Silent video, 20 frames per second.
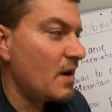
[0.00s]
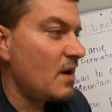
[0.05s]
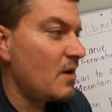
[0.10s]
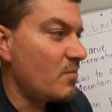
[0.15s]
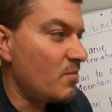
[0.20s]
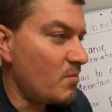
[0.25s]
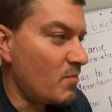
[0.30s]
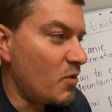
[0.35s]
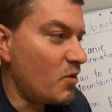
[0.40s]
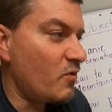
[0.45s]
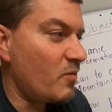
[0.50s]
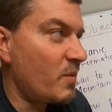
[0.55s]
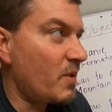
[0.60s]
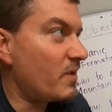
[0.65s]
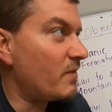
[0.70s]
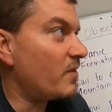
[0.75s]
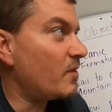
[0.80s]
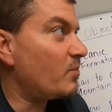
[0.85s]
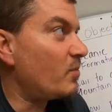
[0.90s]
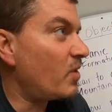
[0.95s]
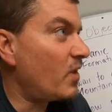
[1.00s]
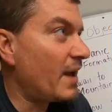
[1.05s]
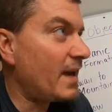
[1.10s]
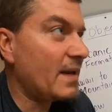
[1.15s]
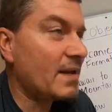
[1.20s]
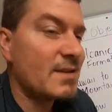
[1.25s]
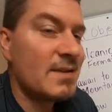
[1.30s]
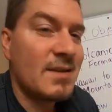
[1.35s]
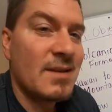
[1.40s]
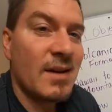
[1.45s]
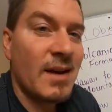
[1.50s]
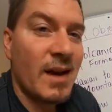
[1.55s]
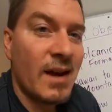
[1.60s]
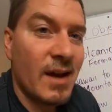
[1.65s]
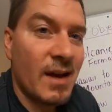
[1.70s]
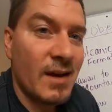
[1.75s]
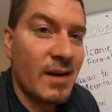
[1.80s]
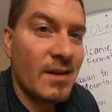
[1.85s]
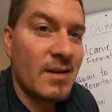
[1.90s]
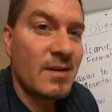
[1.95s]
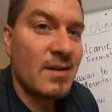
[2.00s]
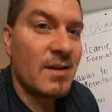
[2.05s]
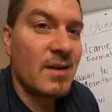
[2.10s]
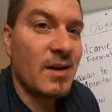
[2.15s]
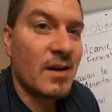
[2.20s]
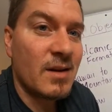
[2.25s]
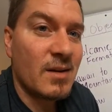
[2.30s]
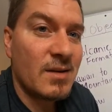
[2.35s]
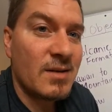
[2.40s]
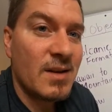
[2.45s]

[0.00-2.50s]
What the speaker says: movement of the plates and the